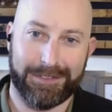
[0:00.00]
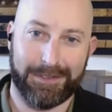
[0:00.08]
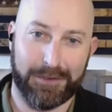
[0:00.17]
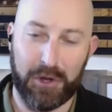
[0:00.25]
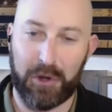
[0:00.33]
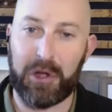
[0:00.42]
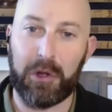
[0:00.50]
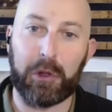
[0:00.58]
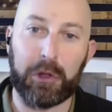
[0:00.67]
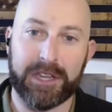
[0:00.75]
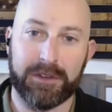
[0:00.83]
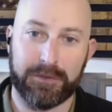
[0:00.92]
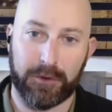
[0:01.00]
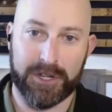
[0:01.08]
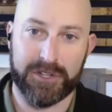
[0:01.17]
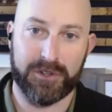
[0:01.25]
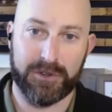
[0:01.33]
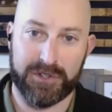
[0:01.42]
if you don't go looking for
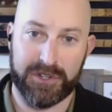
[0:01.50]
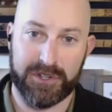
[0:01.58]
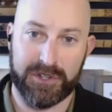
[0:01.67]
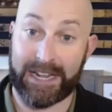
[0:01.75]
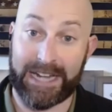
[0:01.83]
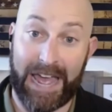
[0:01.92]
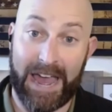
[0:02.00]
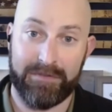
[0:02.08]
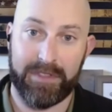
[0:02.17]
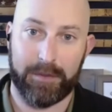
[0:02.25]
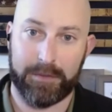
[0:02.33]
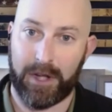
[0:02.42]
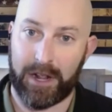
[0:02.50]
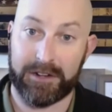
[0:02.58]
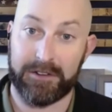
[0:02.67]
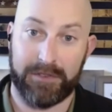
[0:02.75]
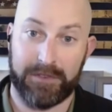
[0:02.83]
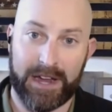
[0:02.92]
issues, you're not going to have them. You're not
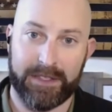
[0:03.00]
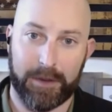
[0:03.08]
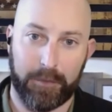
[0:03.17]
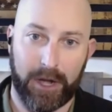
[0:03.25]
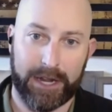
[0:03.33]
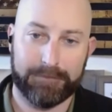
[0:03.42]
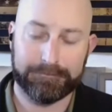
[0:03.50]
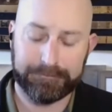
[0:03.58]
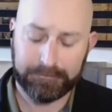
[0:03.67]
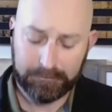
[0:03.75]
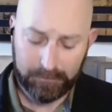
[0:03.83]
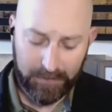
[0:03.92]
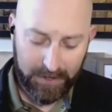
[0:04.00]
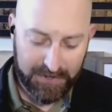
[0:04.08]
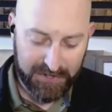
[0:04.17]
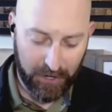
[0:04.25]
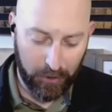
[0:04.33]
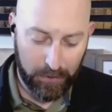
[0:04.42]
going to find them, right?
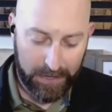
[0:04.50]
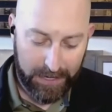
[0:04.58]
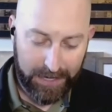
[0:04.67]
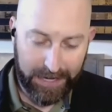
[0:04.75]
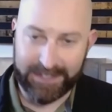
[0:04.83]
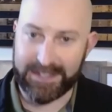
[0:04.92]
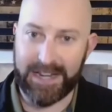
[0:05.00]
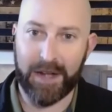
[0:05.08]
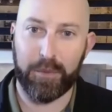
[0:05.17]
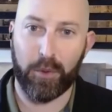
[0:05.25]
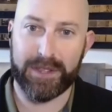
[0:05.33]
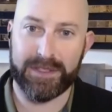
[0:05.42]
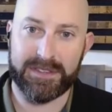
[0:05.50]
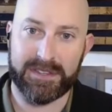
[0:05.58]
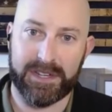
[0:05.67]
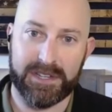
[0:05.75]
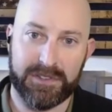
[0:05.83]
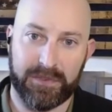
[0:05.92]
So it's not a point in the
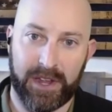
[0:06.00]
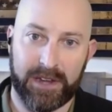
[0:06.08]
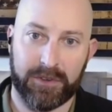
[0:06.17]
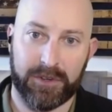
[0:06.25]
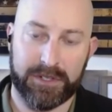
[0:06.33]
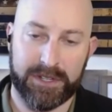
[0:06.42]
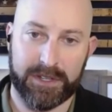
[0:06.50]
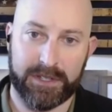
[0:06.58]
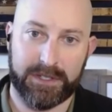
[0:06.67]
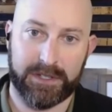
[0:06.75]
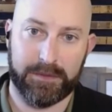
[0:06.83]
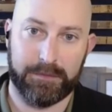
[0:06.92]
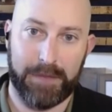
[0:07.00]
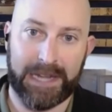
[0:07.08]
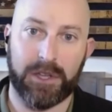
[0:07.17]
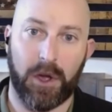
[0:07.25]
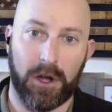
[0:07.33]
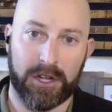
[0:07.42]
city's favor to
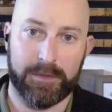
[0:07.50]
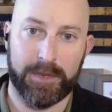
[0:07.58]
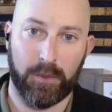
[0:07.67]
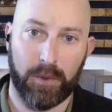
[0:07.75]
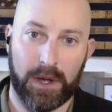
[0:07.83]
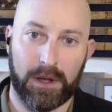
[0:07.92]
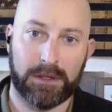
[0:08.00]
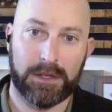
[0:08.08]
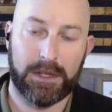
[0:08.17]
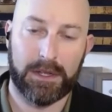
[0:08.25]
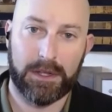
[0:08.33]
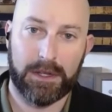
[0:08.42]
make the argument, well,